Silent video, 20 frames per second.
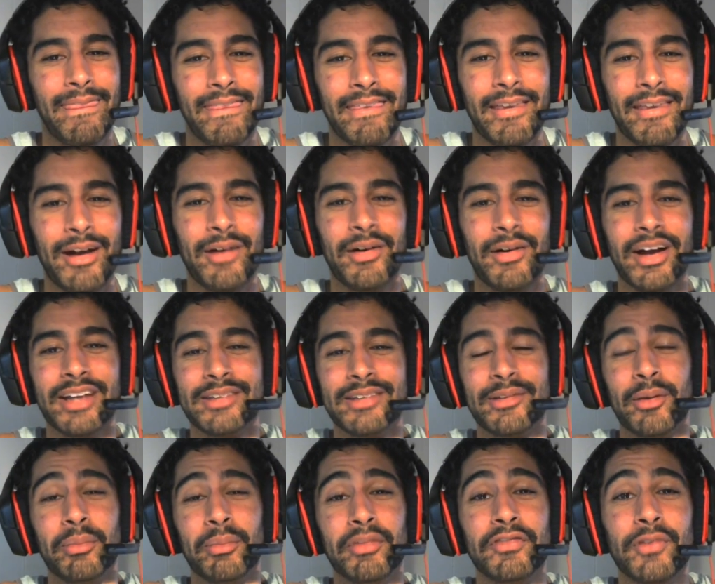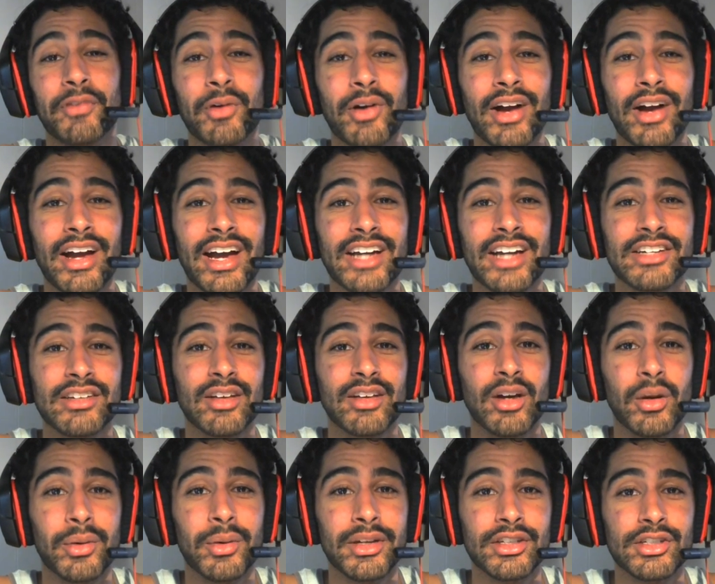Alright, so before I actually
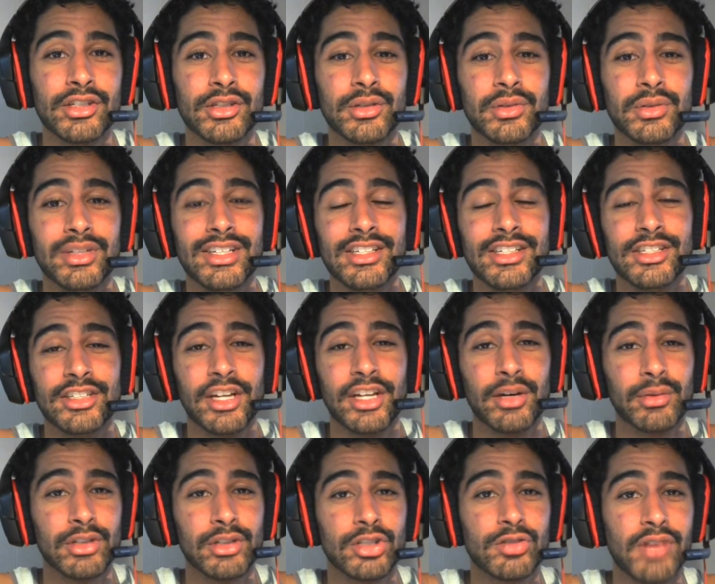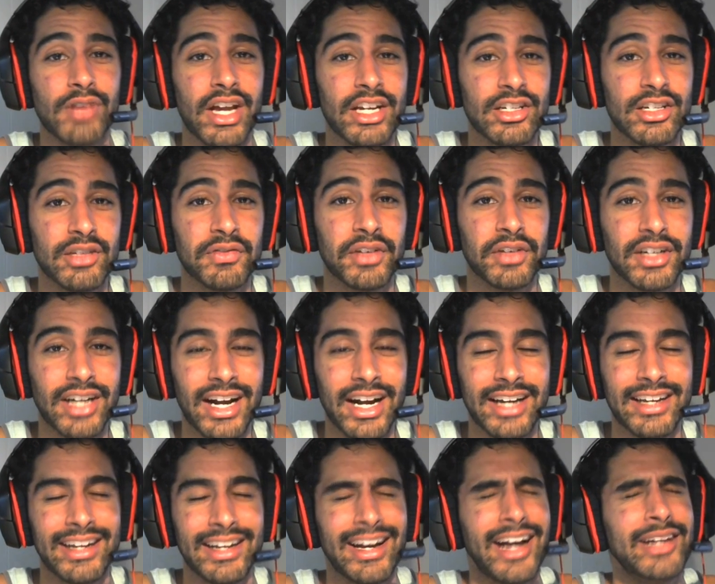go into the general strategy for
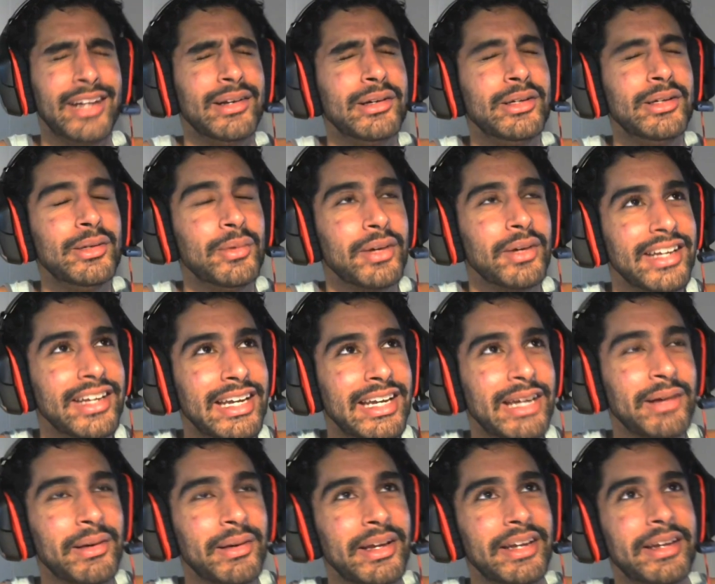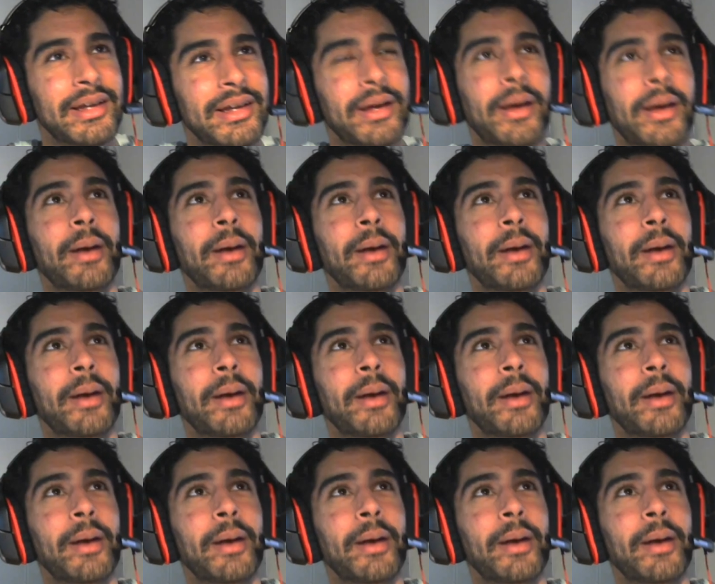kiting, I know you want to hear it,